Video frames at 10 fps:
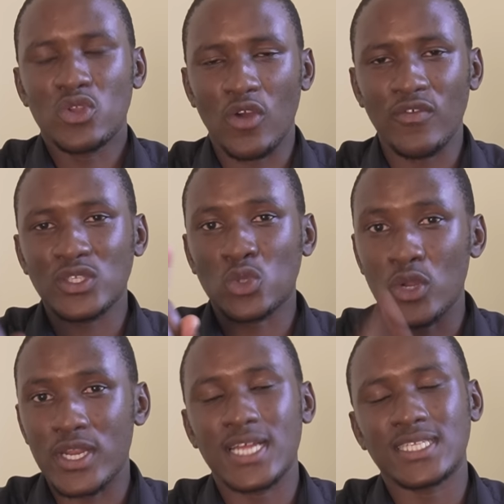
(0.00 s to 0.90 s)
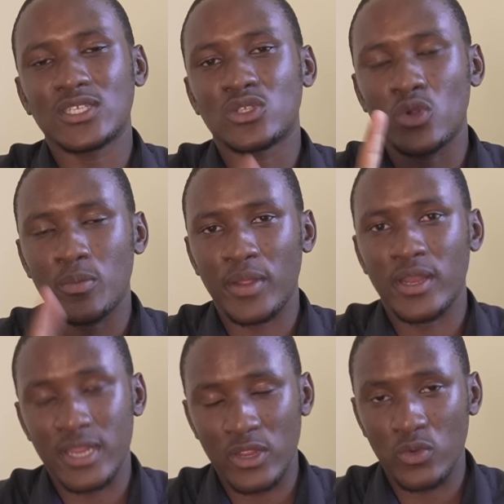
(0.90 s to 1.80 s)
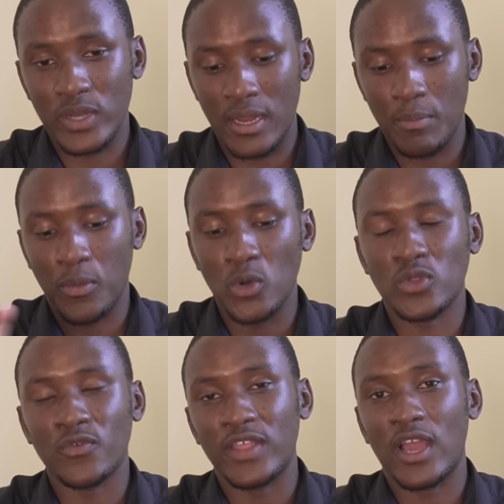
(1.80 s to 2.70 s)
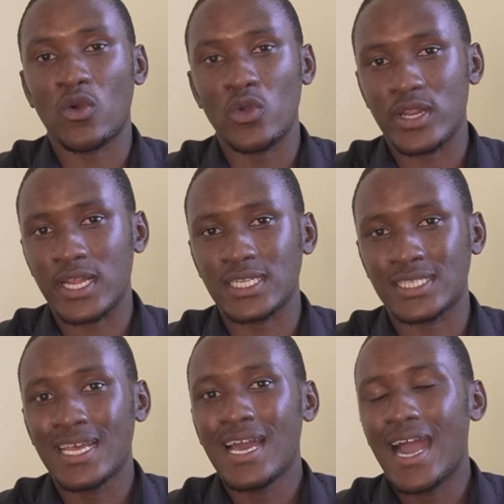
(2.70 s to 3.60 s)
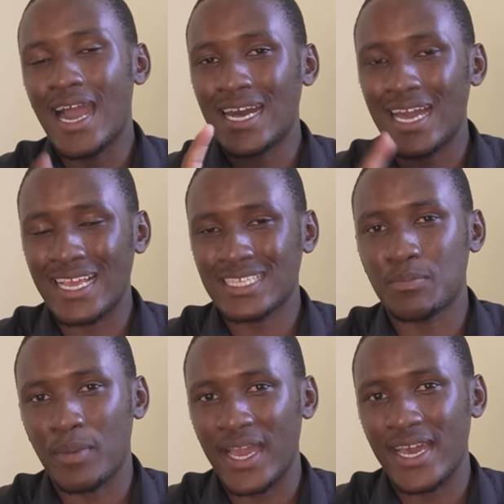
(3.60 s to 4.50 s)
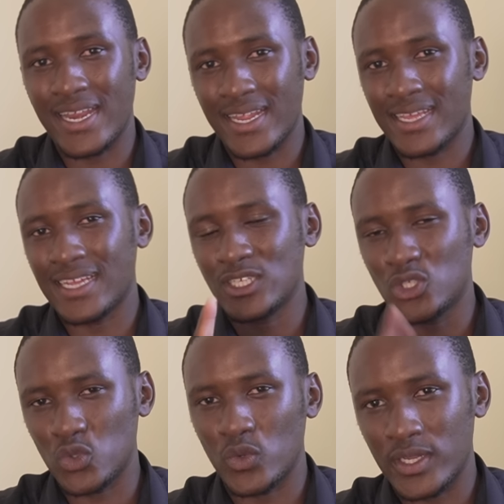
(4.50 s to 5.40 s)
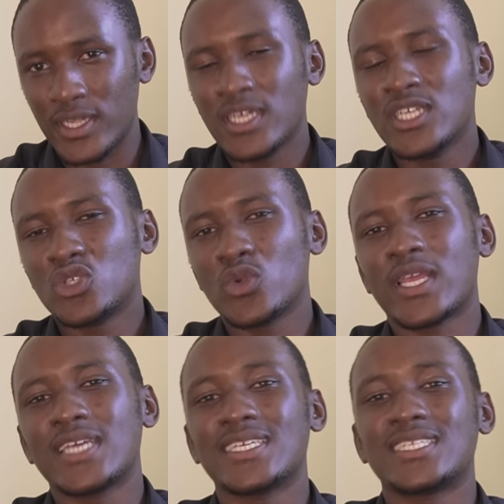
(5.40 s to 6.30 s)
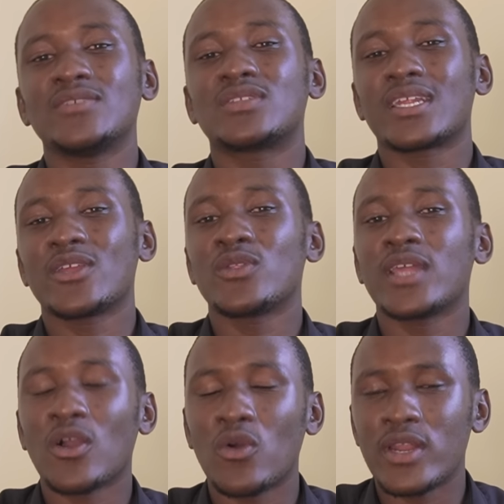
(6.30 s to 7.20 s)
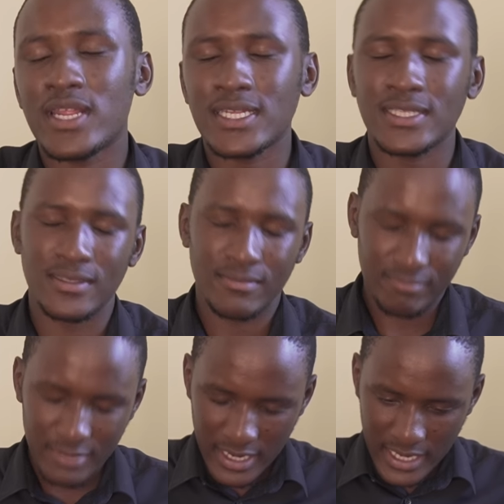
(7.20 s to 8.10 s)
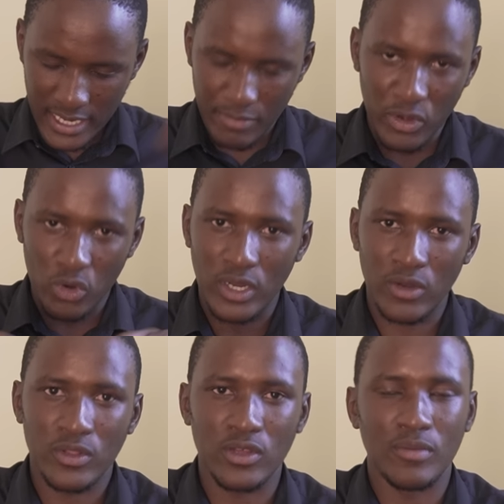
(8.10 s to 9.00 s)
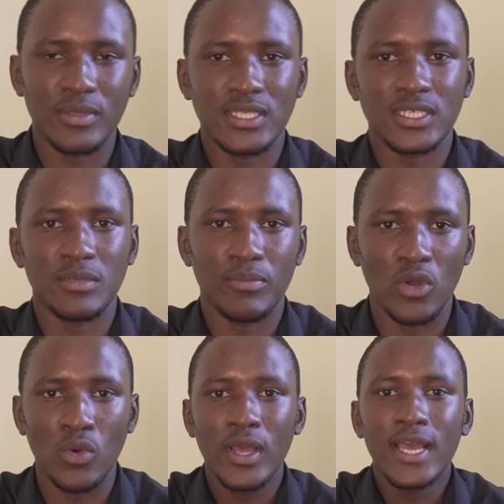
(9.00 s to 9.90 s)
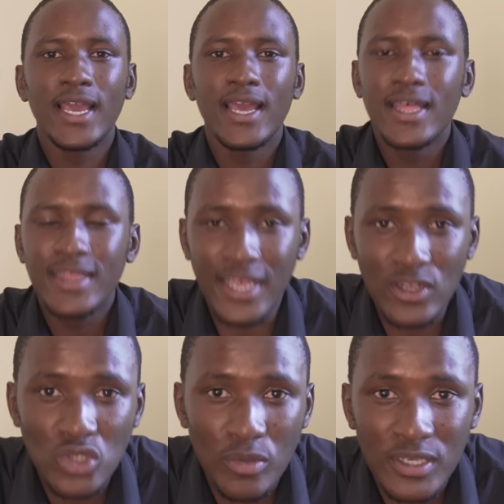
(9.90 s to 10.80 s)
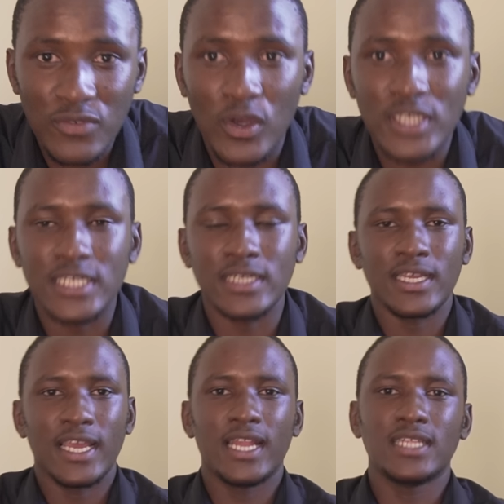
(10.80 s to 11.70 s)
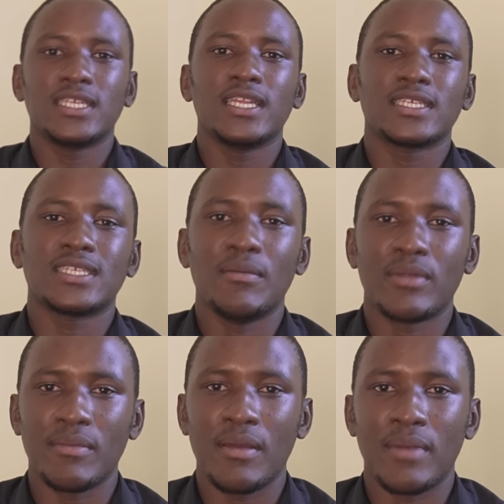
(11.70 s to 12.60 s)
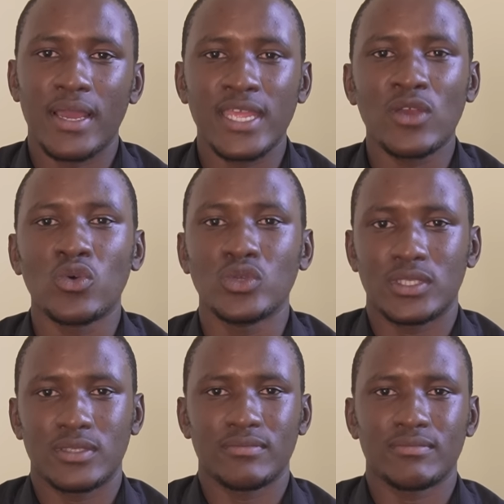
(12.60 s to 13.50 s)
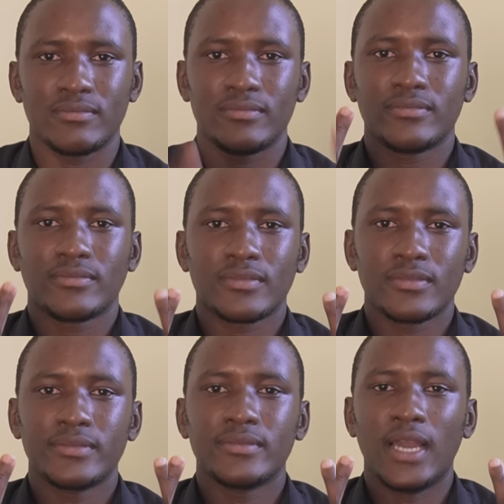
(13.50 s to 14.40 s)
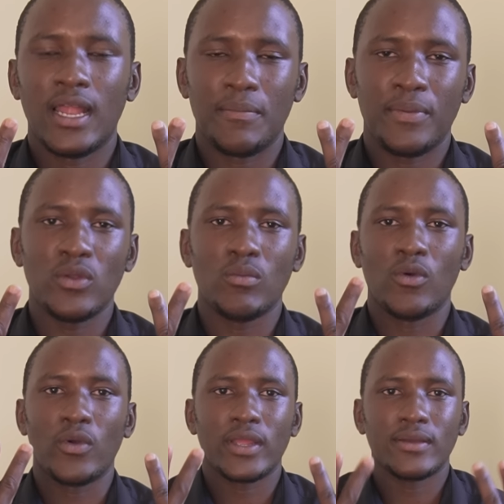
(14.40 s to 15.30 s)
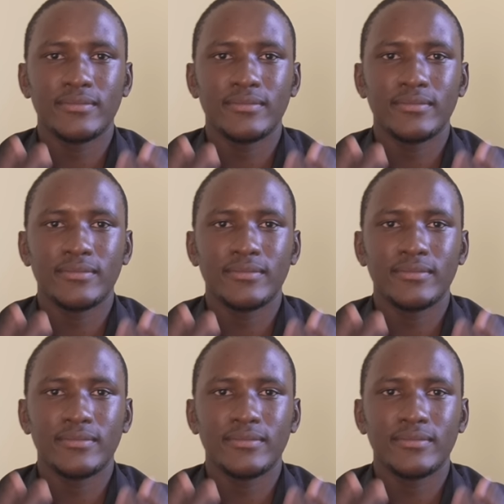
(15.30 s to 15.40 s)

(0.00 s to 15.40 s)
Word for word: Dover's contract has not been renewed, and both of their contracts are expiring in June. Should Kaizer Chiefs renew their contracts? Let me know down in the comment section below. Thank you so much for watching, and until next time, remember, equals Al Pelo.